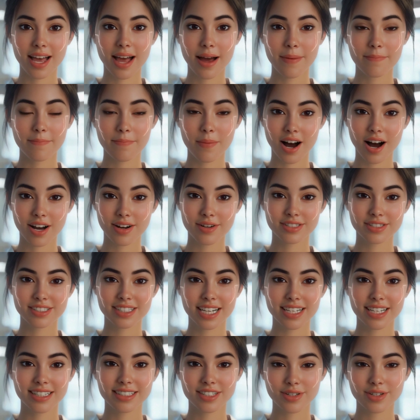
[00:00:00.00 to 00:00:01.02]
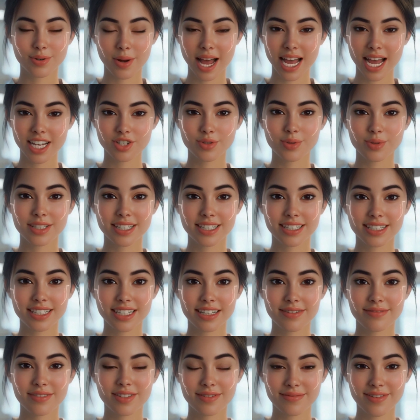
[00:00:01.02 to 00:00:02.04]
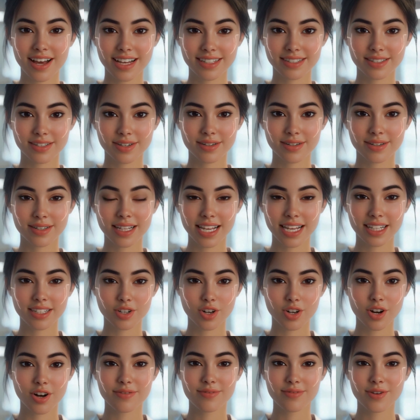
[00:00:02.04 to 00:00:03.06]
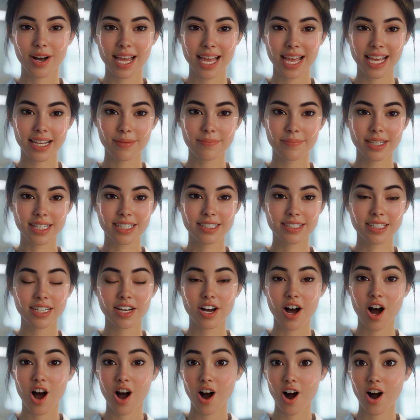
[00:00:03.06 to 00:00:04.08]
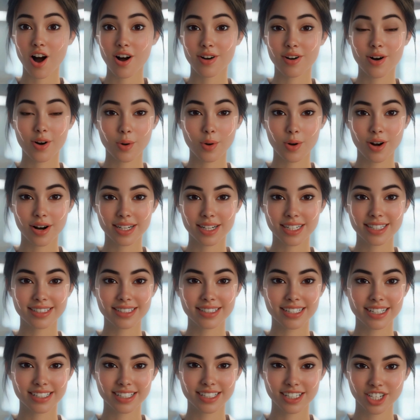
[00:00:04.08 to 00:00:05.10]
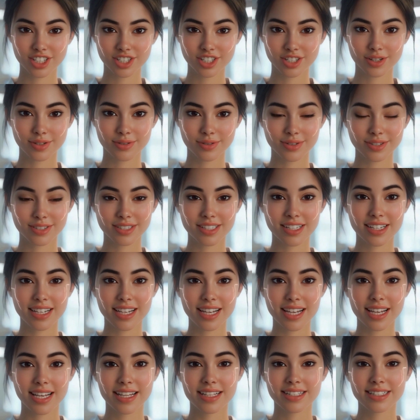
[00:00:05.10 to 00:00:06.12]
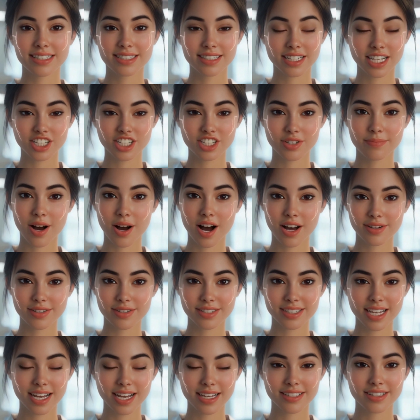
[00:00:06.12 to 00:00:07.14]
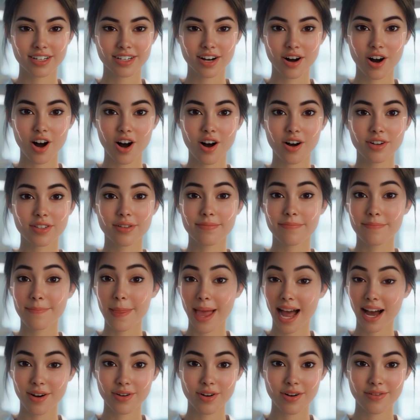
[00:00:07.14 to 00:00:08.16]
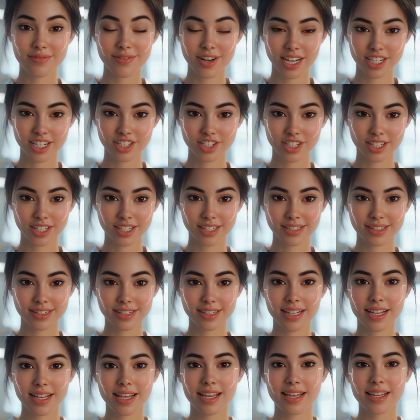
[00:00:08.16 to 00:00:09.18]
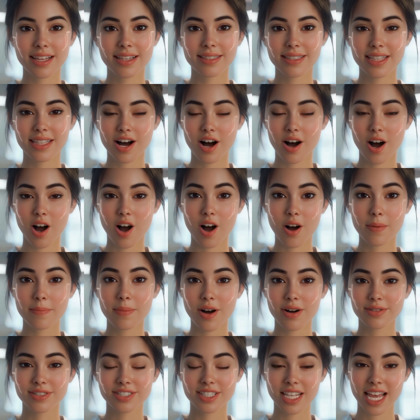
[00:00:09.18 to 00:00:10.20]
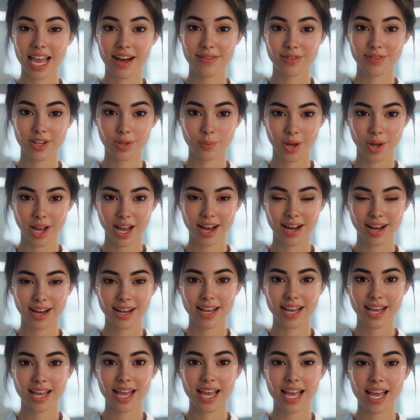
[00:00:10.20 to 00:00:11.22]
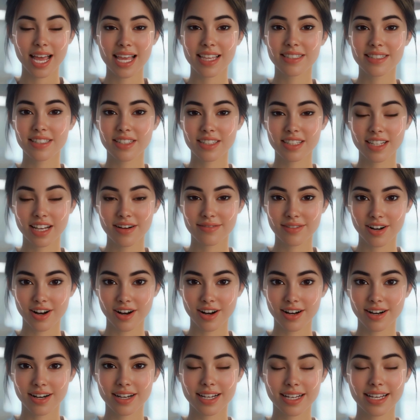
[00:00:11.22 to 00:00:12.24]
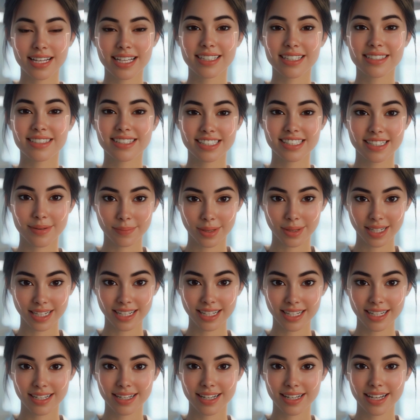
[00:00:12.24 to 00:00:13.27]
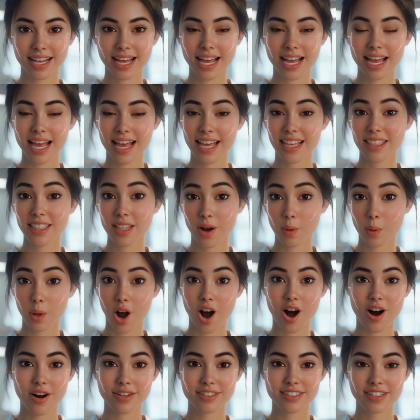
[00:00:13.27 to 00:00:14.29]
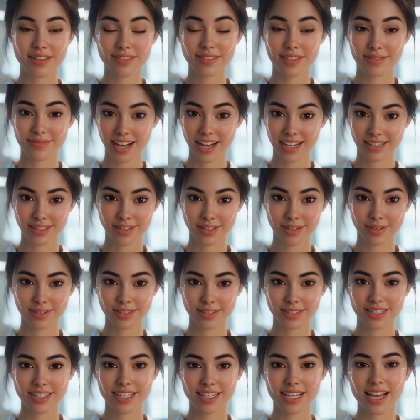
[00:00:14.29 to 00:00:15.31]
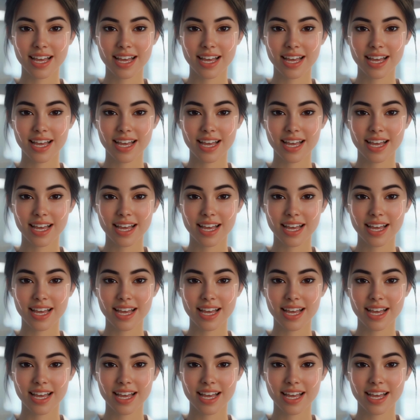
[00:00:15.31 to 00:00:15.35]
Monocytes gradually leave the vessel and look for enemies in all organs and tissues. Such monocytes are called macrophages. They are almost everywhere. In the liver, in the spleen, in the walls of the vessels.